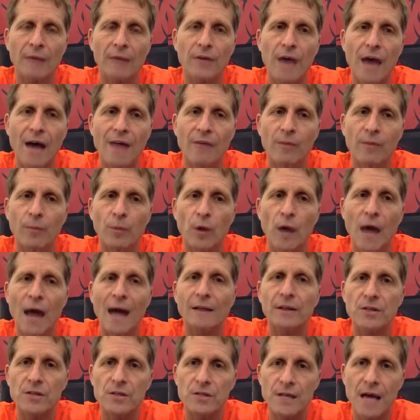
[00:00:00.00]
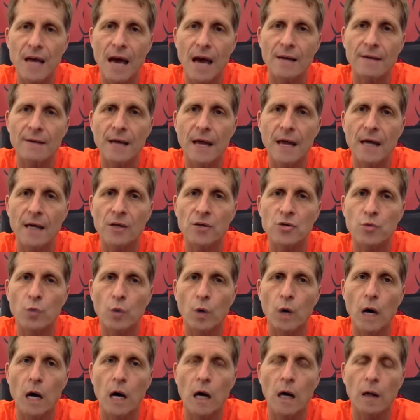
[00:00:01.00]
to have a practice that day as
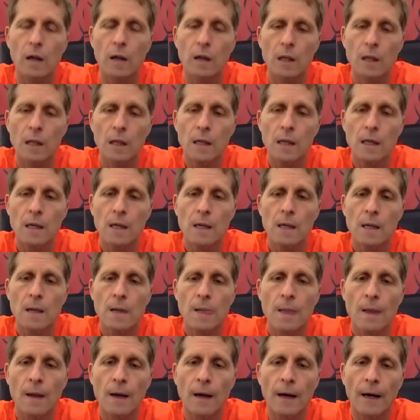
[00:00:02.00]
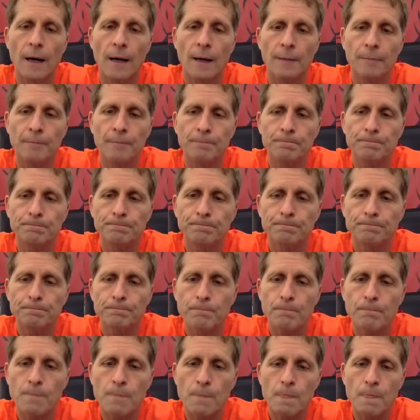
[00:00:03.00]
well.
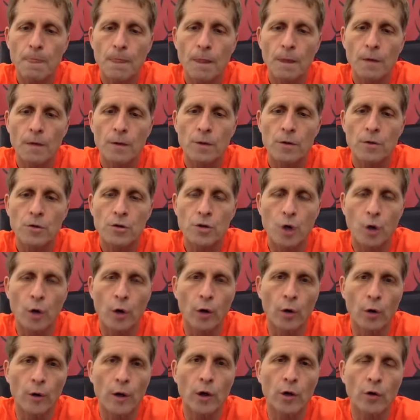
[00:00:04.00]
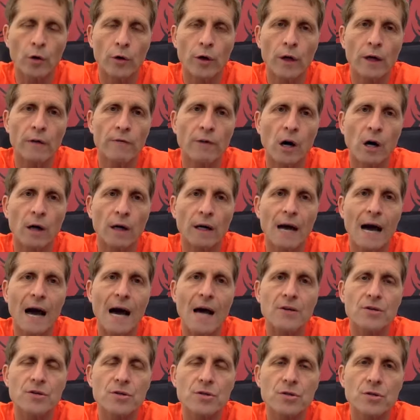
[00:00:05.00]
So it'll give our
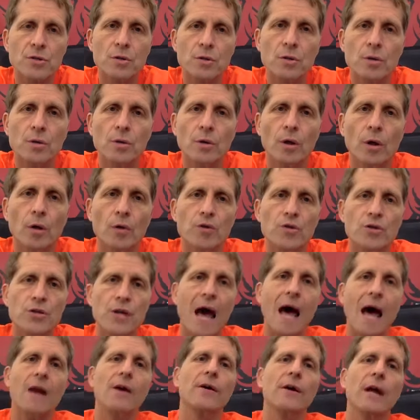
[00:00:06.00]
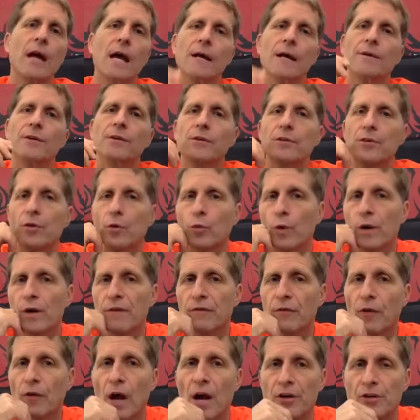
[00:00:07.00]
guys, you know, Saturday to
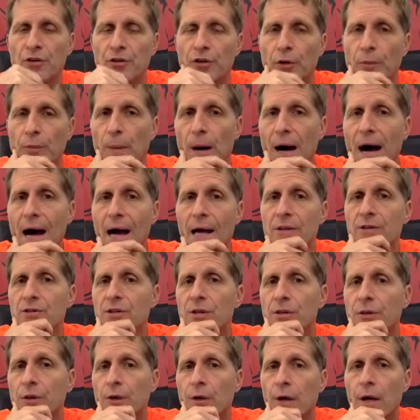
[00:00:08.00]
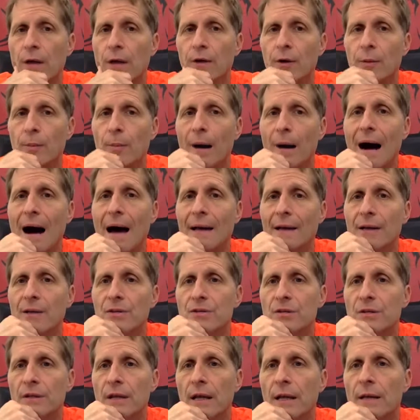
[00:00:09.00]
refresh their minds and their
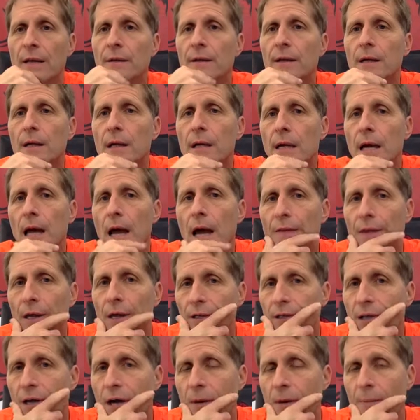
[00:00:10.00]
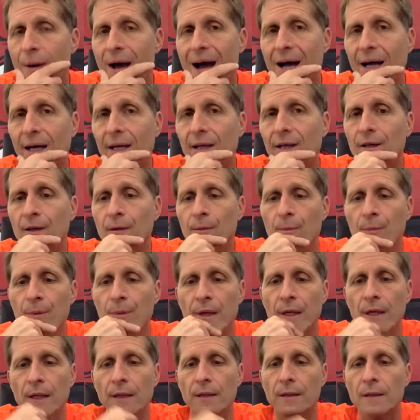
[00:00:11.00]
bodies, and then come back and
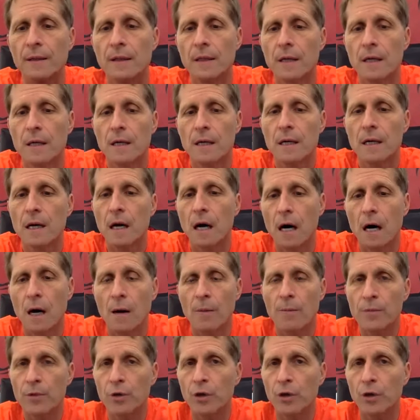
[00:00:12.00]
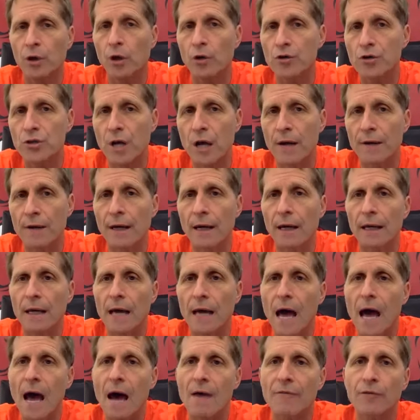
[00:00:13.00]
compete, you know, Sunday
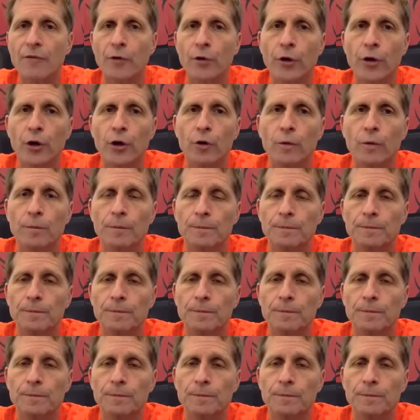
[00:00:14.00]
afternoon.